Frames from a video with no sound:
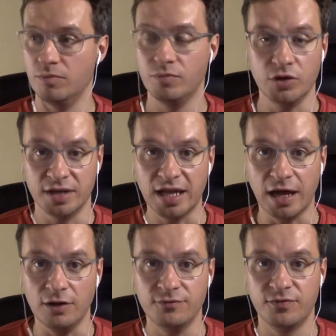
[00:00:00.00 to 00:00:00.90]

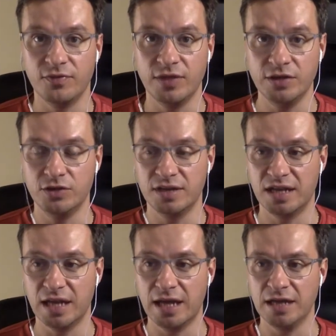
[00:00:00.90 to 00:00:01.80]
yourself, then you can
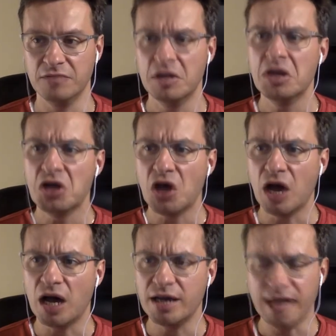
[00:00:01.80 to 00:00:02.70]
say,
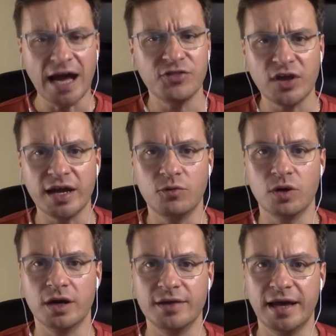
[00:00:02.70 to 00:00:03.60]
yeah, I think I can
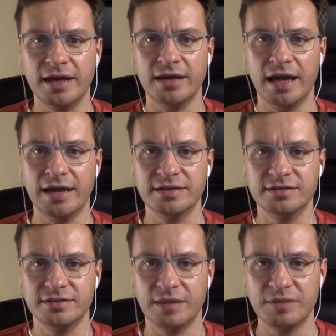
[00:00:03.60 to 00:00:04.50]
work on that,
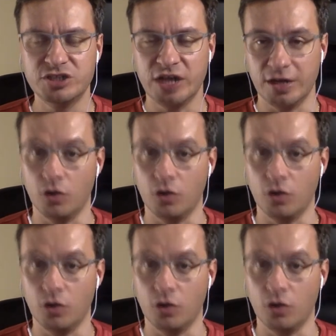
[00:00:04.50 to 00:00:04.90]
and let me check.